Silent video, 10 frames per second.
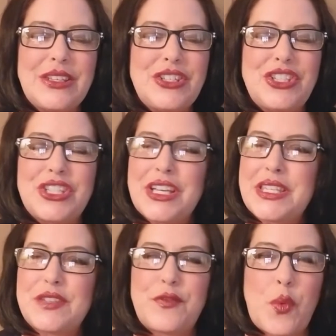
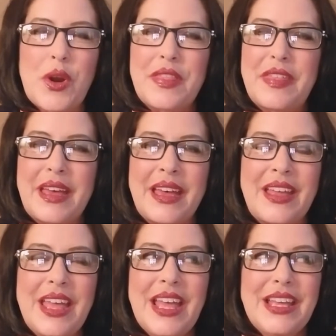Just for
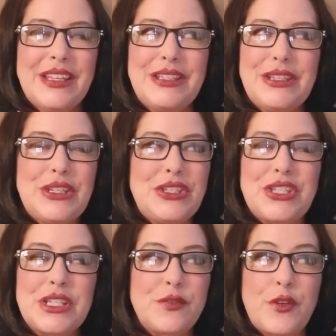
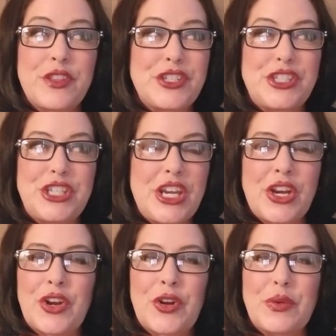the
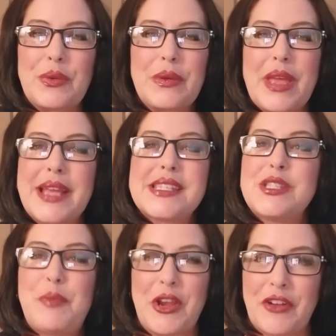sheer
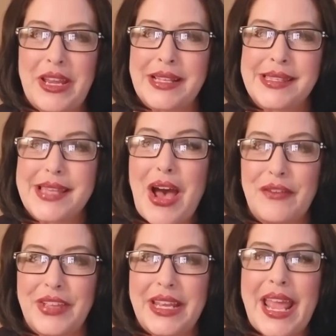experience
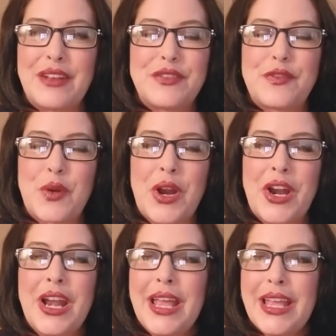of it, and
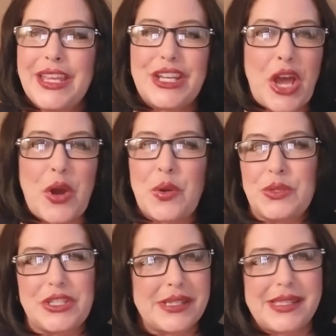for
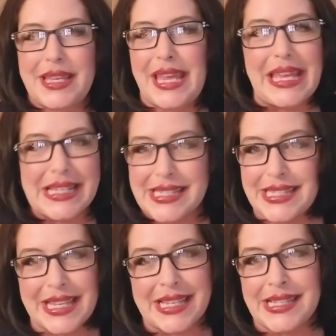just the
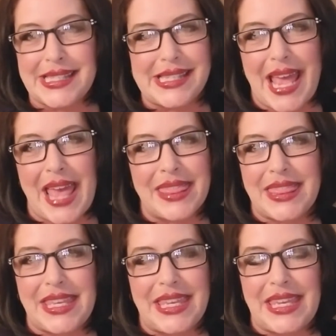innocence and
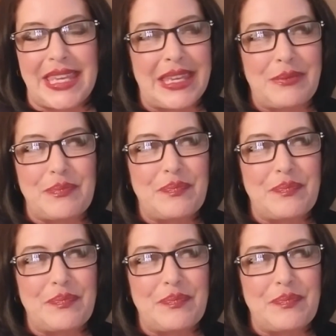the